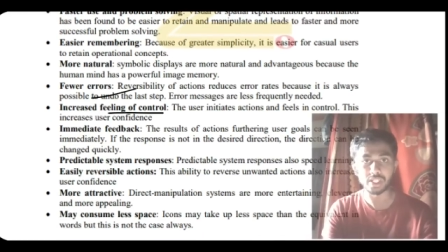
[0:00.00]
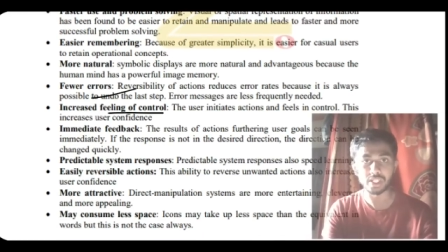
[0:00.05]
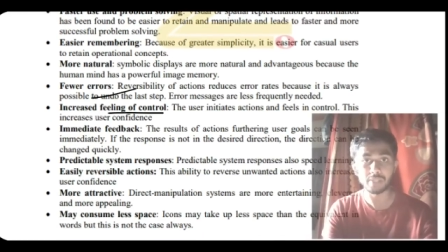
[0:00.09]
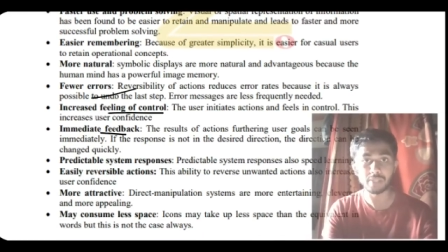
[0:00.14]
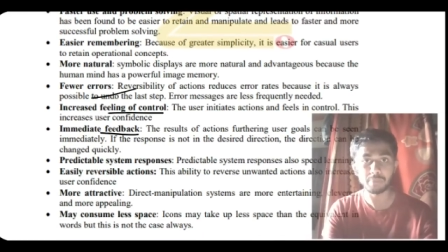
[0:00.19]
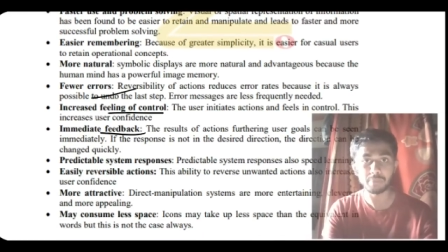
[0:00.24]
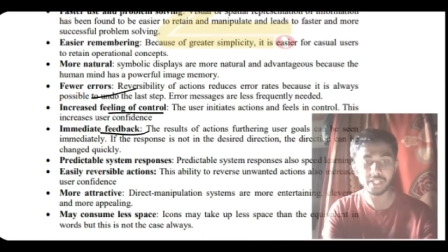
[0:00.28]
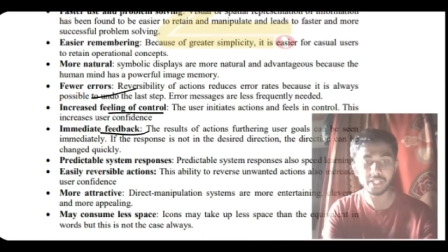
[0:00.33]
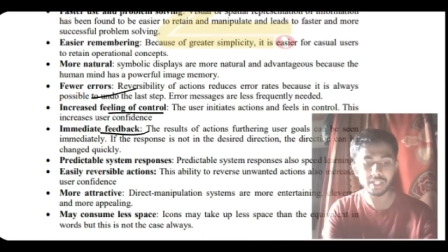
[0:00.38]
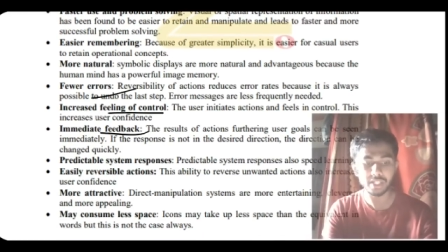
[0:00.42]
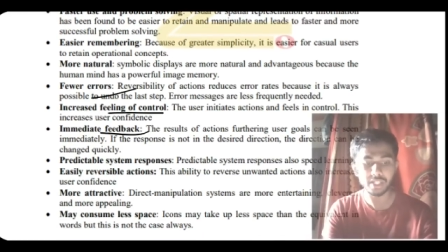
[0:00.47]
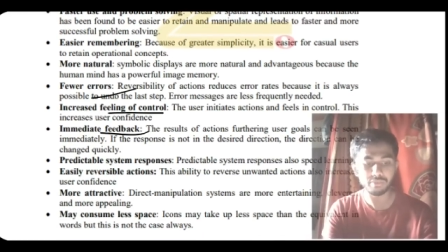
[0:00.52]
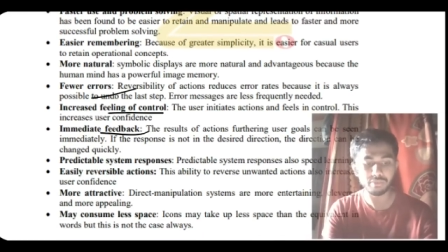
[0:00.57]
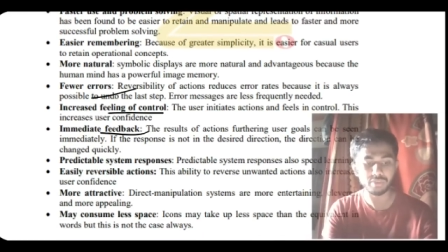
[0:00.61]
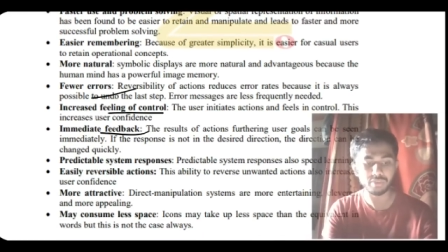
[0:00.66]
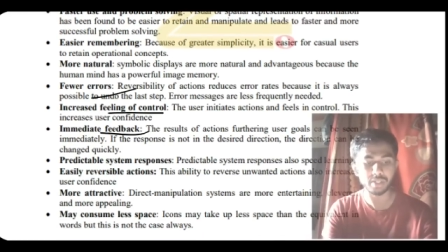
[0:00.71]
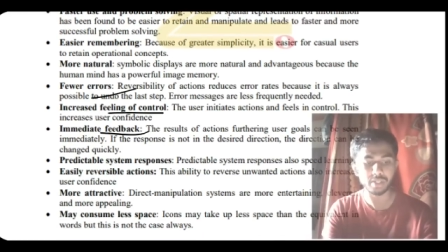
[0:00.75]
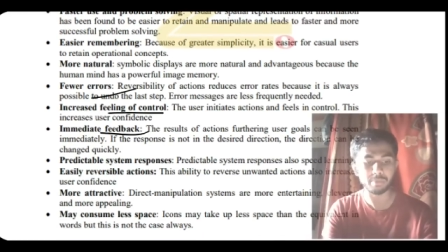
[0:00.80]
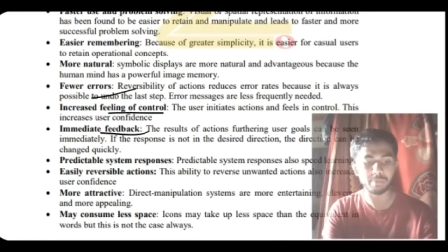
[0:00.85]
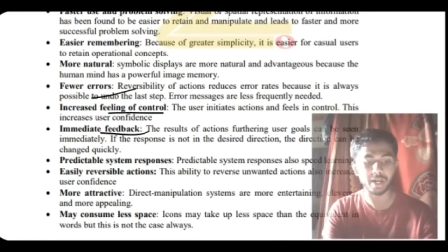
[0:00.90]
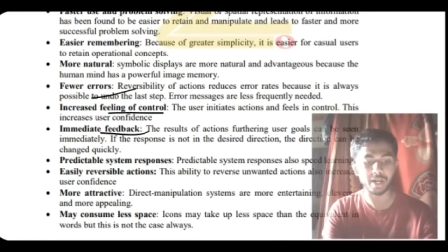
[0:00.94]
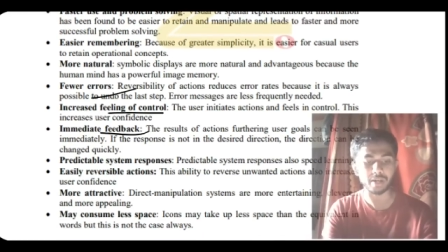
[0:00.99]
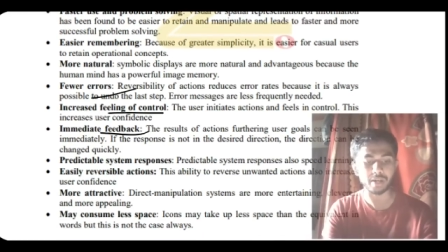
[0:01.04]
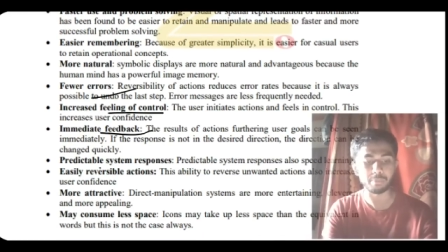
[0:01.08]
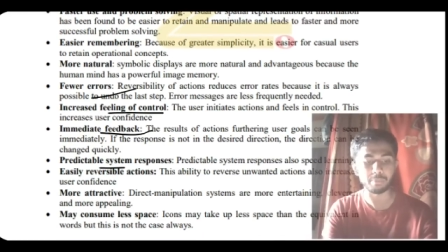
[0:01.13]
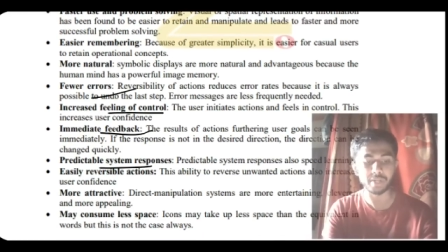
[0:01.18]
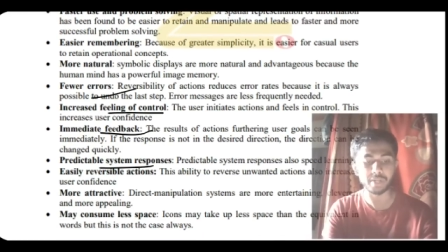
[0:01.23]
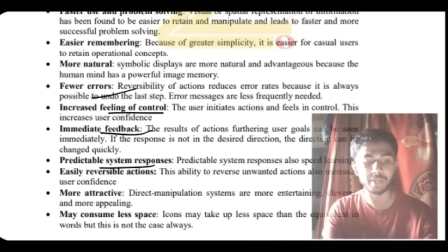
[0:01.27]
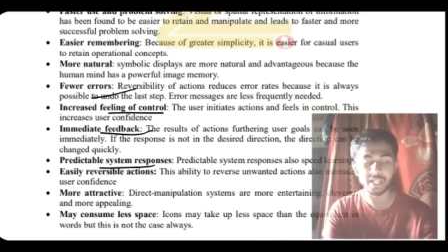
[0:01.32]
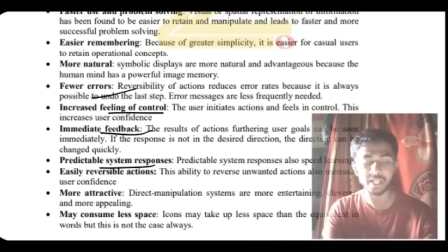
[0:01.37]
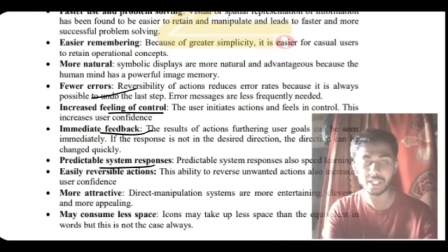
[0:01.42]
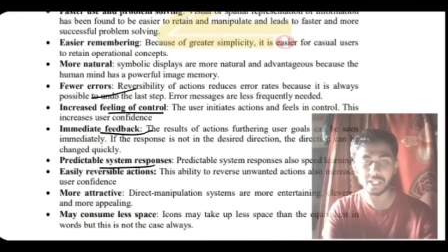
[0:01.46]
immediate feedback,
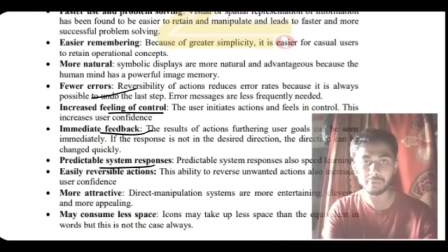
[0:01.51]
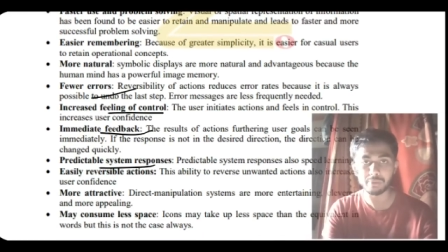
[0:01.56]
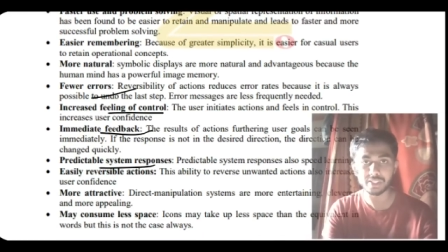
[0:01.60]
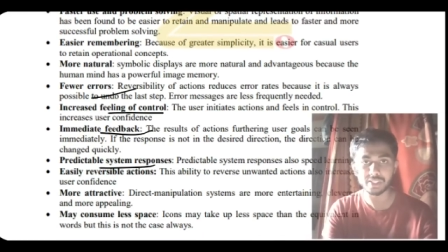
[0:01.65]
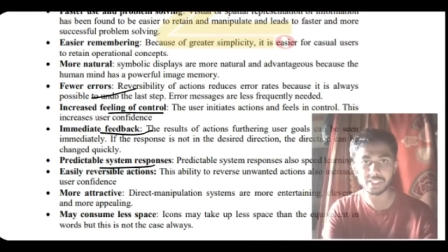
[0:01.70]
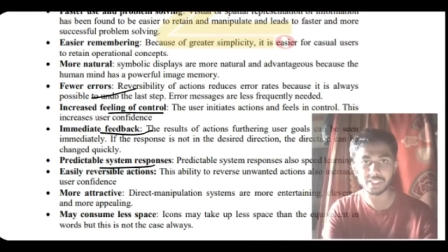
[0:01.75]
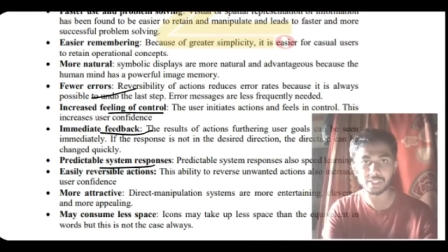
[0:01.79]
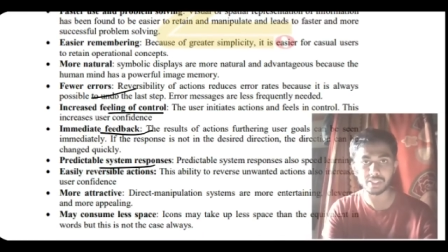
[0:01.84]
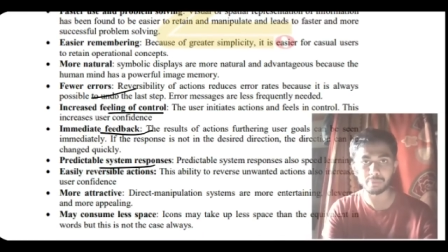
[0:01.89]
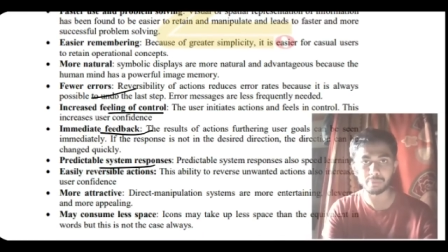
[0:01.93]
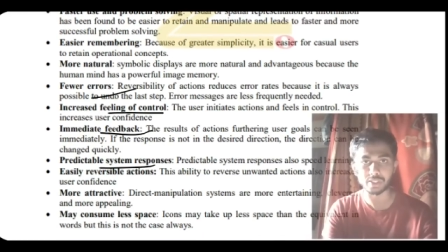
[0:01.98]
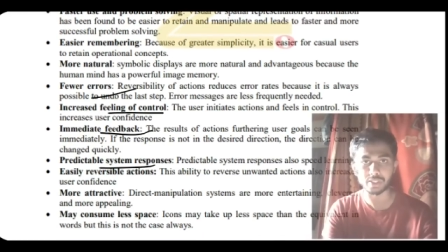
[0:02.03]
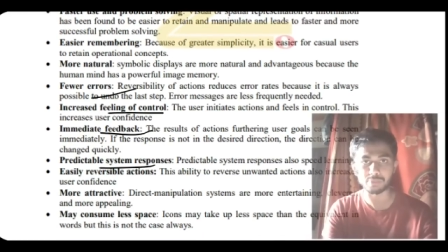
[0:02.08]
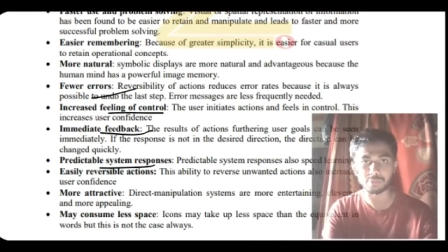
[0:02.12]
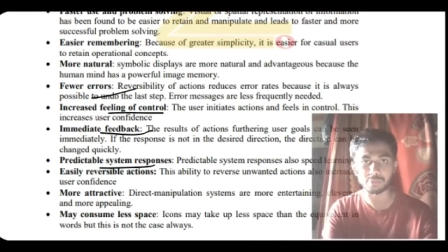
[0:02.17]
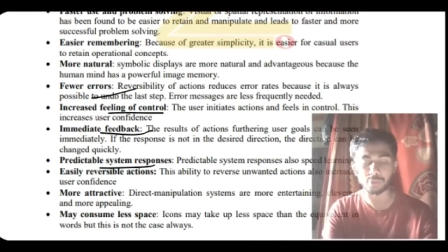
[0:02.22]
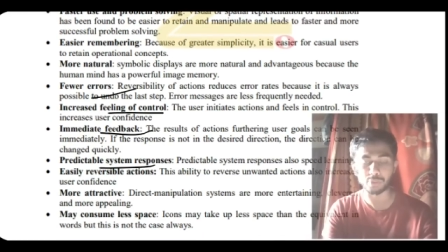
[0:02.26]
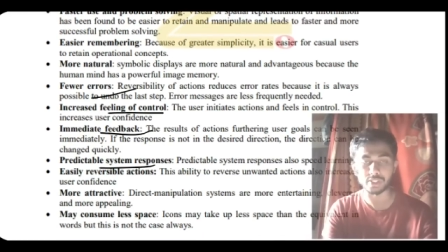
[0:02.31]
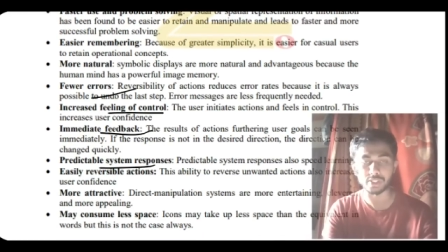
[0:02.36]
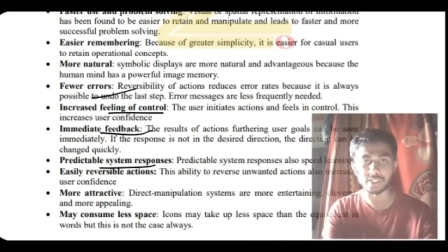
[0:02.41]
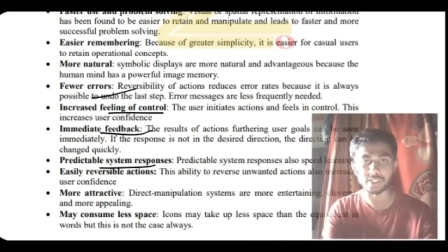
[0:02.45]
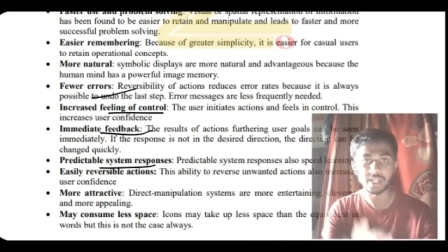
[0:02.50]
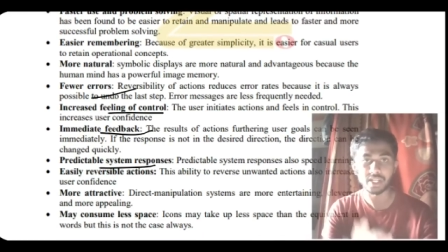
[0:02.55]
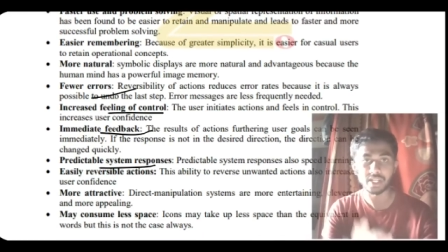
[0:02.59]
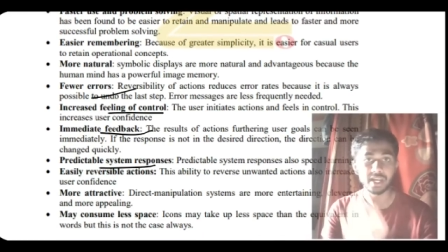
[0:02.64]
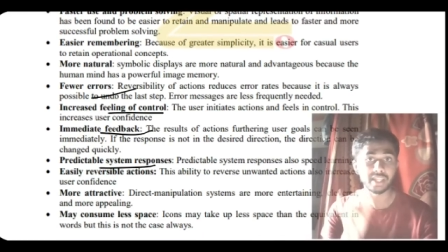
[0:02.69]
predictable system response.